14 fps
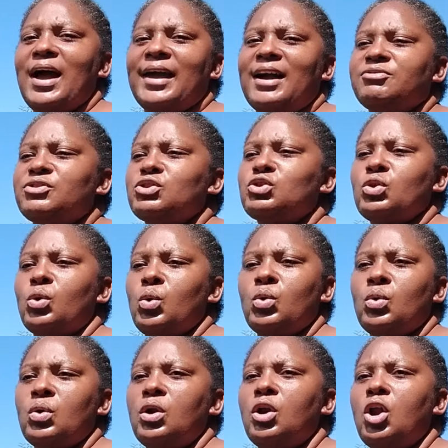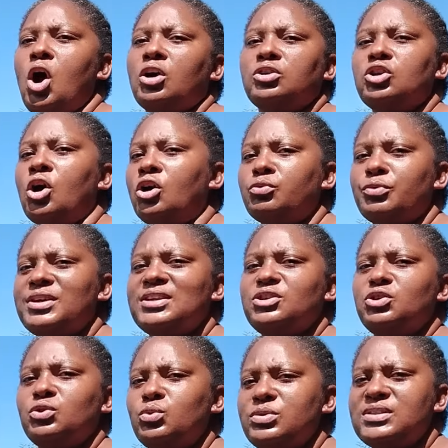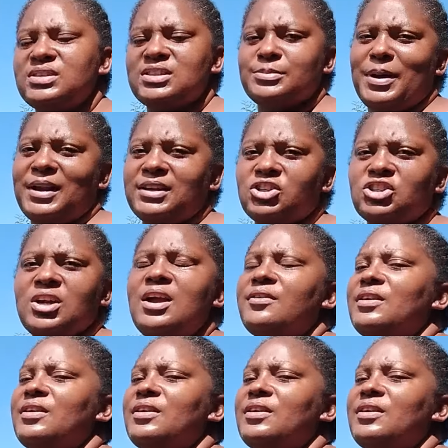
I have so long not really used Spanish